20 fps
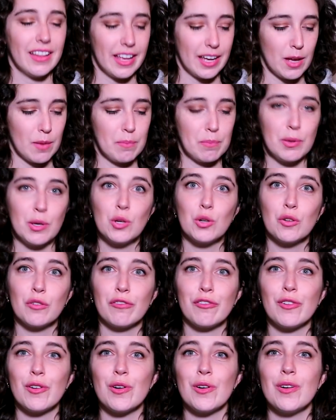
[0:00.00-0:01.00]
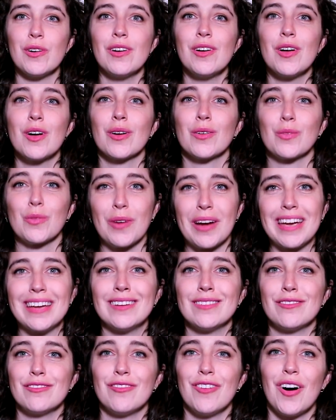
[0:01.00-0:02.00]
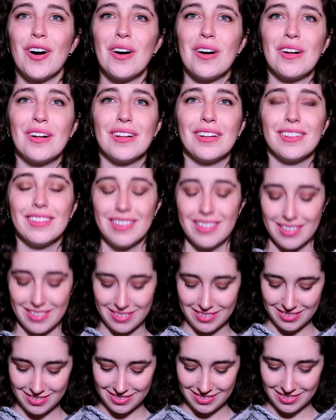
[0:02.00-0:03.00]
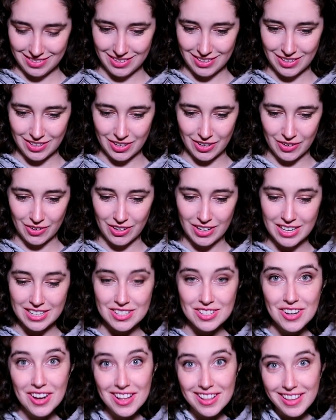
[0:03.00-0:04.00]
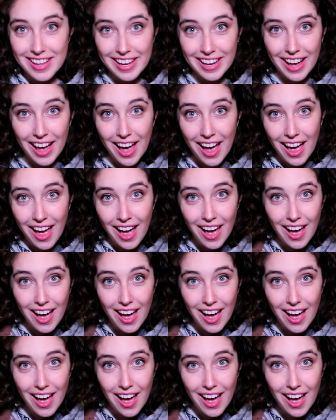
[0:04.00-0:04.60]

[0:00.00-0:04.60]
like a beautiful rainfall. You know, it's not like I